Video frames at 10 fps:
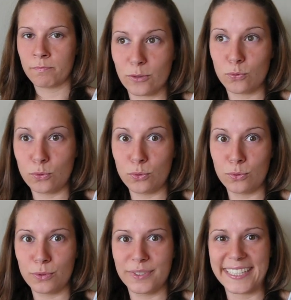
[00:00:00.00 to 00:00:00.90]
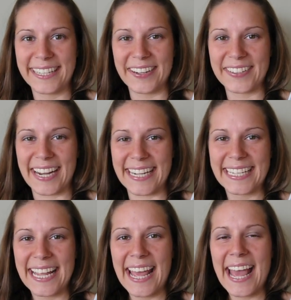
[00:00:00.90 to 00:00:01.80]
Whew. All right,
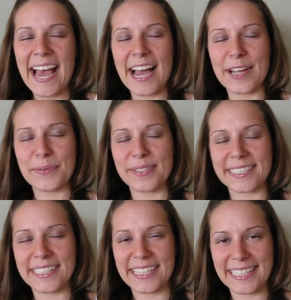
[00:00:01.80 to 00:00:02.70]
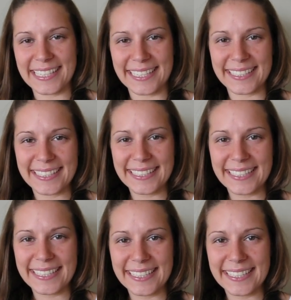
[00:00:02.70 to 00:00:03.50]
I will see you guys later.